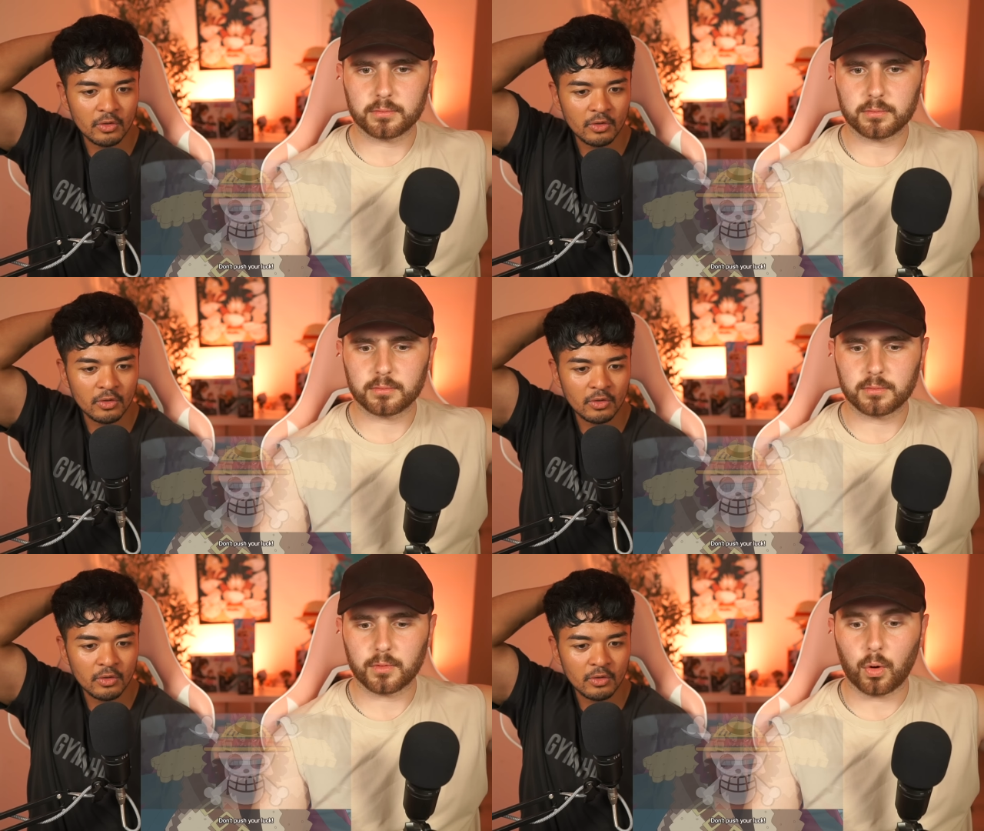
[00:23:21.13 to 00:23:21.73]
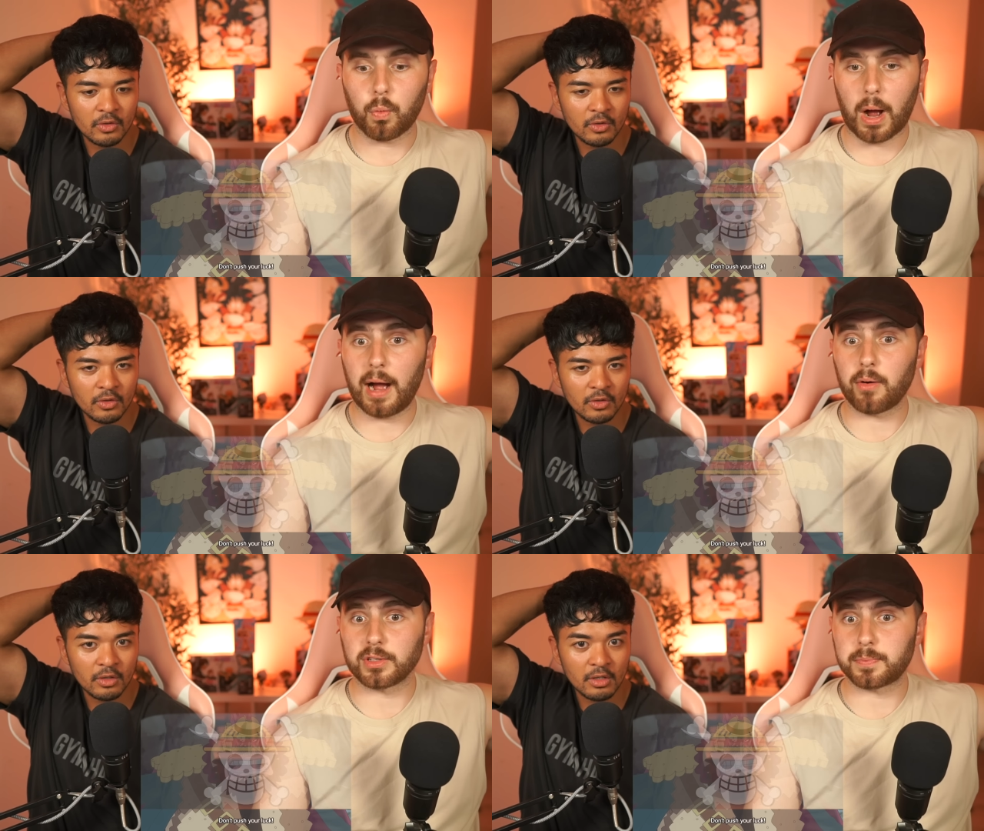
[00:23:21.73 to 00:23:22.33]
Speaker 1: Oh, oh
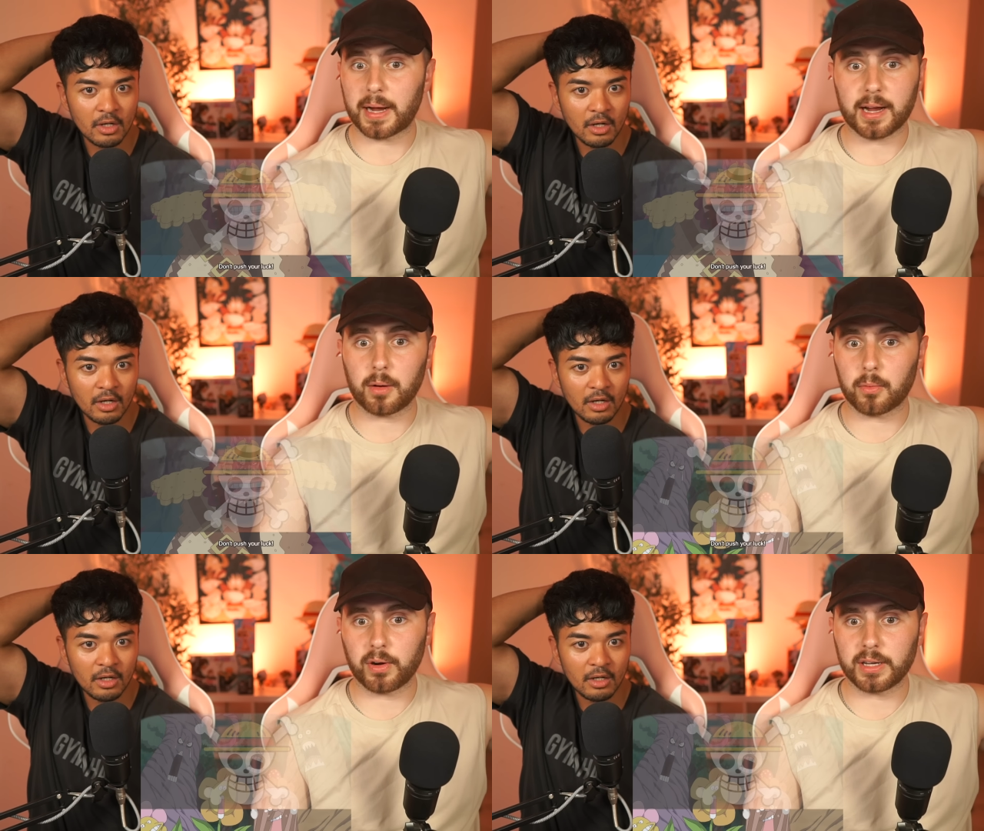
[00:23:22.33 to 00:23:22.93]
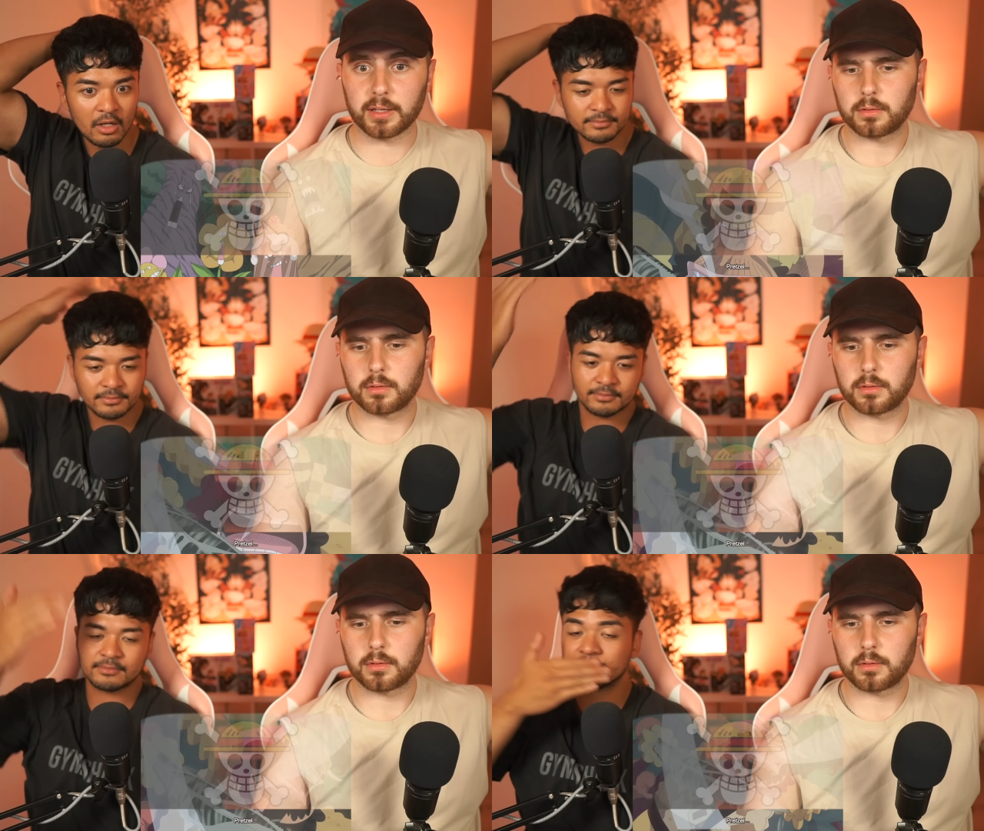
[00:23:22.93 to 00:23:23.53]
wow, he's back up already.
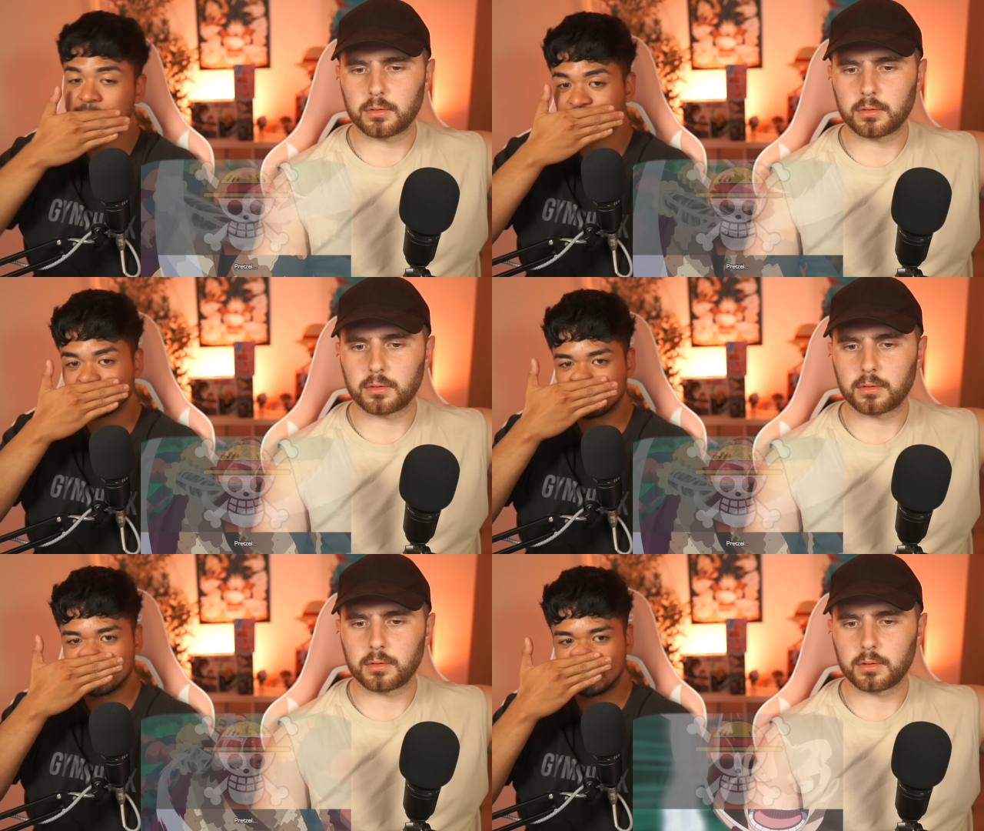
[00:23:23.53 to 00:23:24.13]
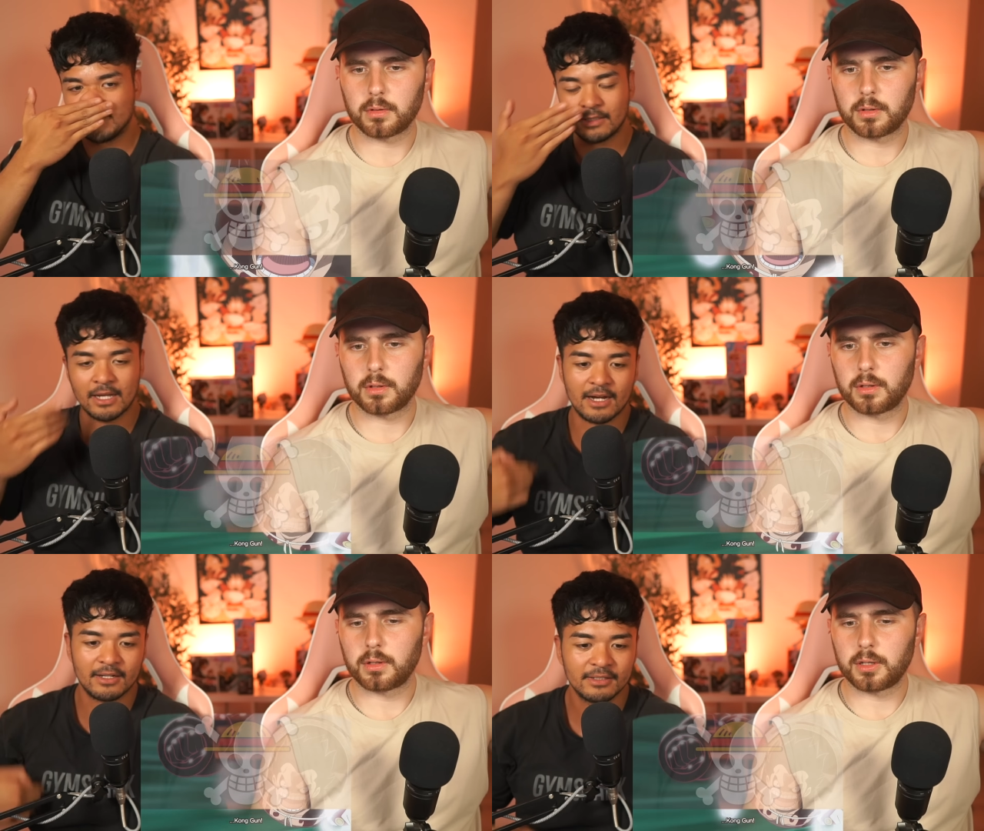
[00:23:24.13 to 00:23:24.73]

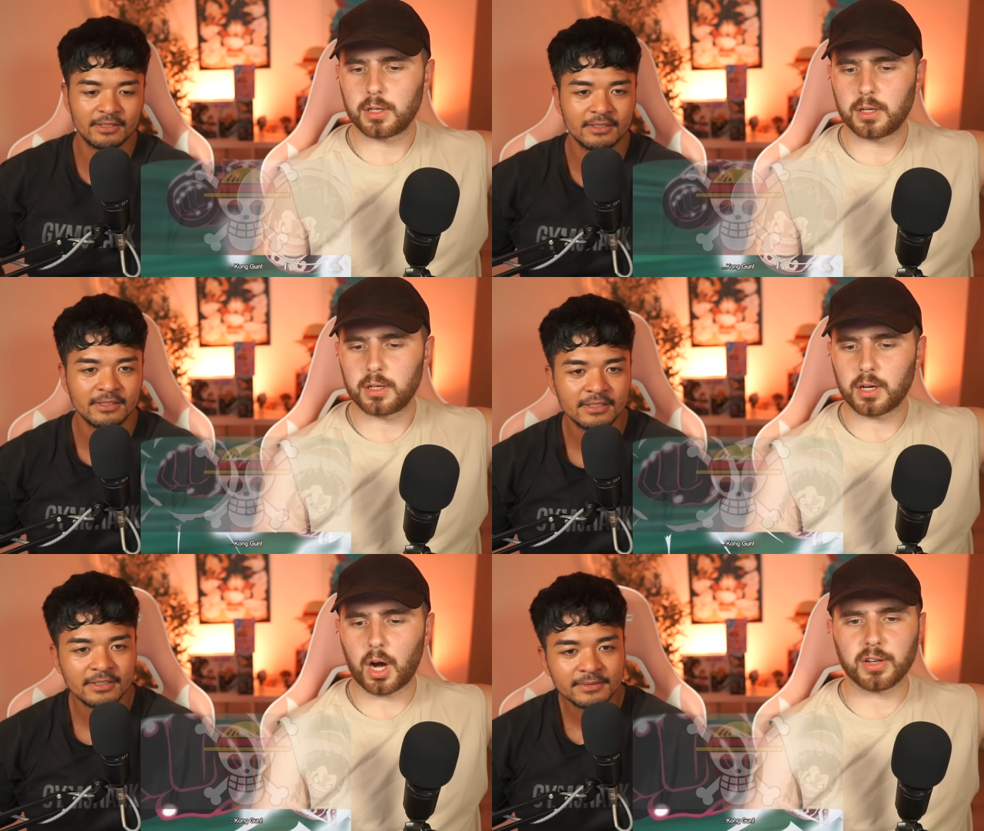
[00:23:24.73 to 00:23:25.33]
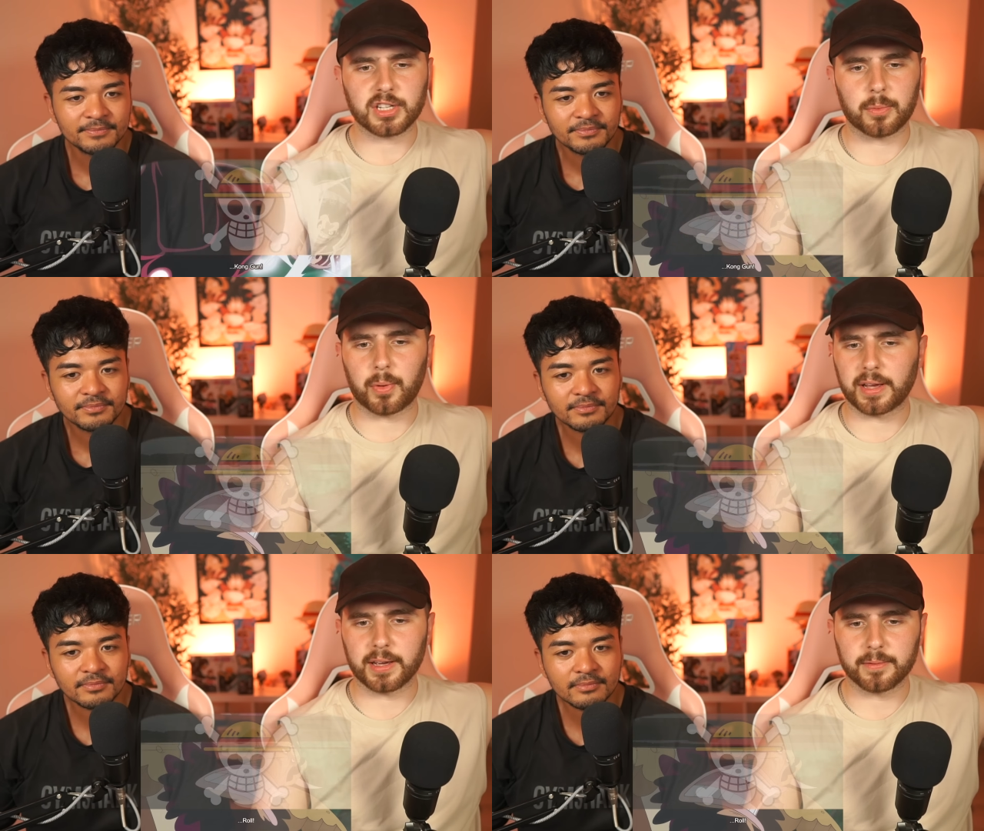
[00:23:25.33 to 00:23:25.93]
Nah. Oh, he's gonna
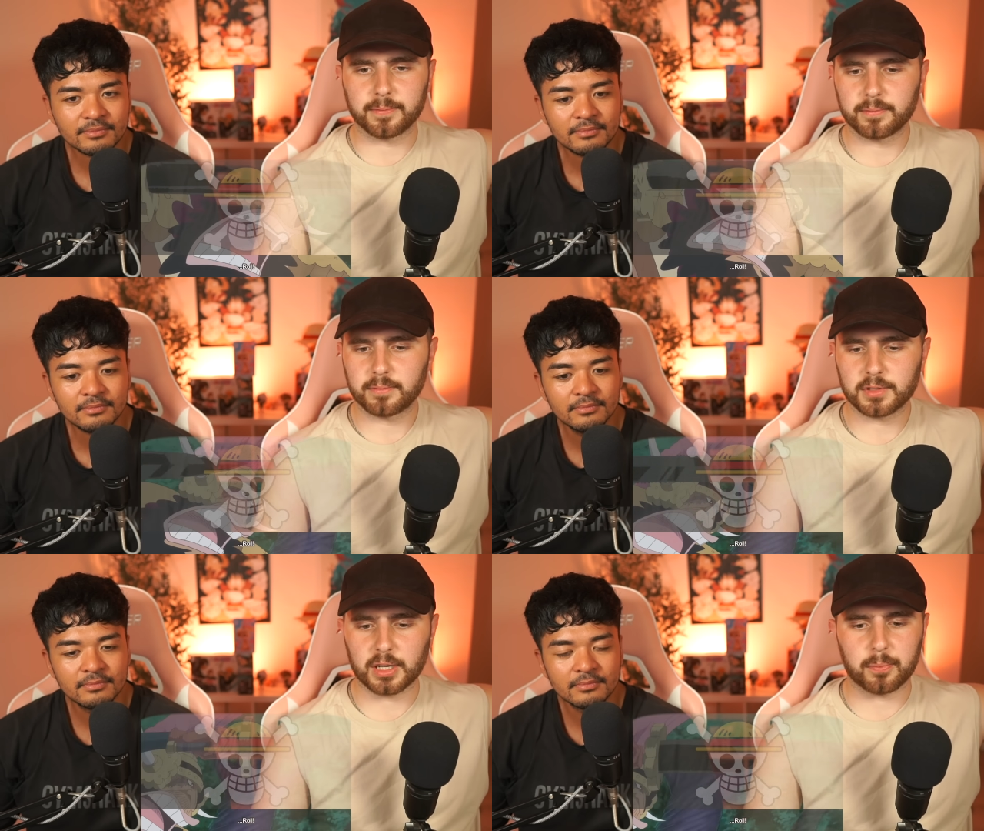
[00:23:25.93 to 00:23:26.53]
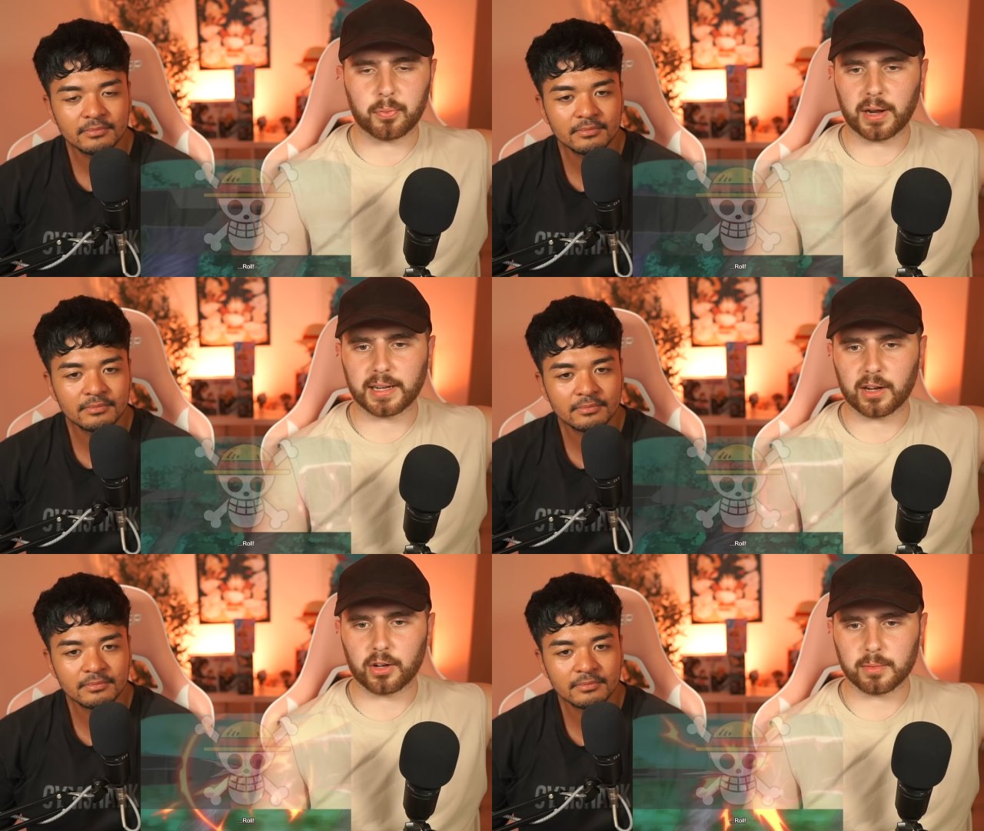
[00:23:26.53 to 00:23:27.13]
break it. He's gonna break
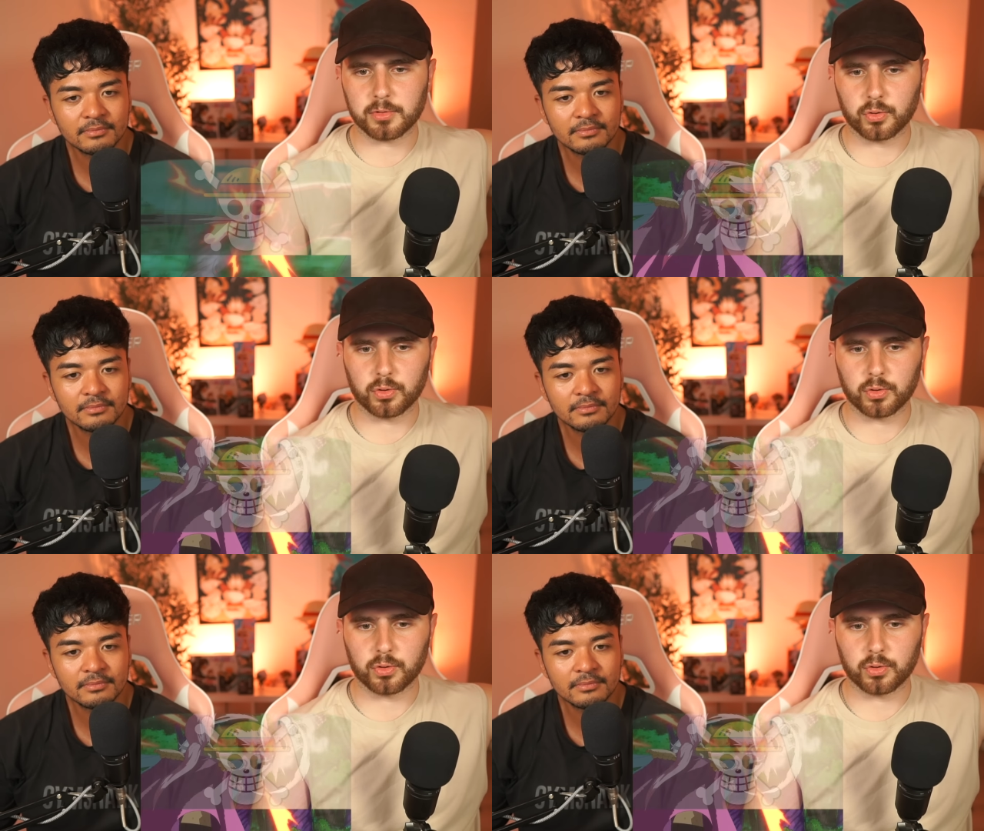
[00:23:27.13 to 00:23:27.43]
that goddamn sword.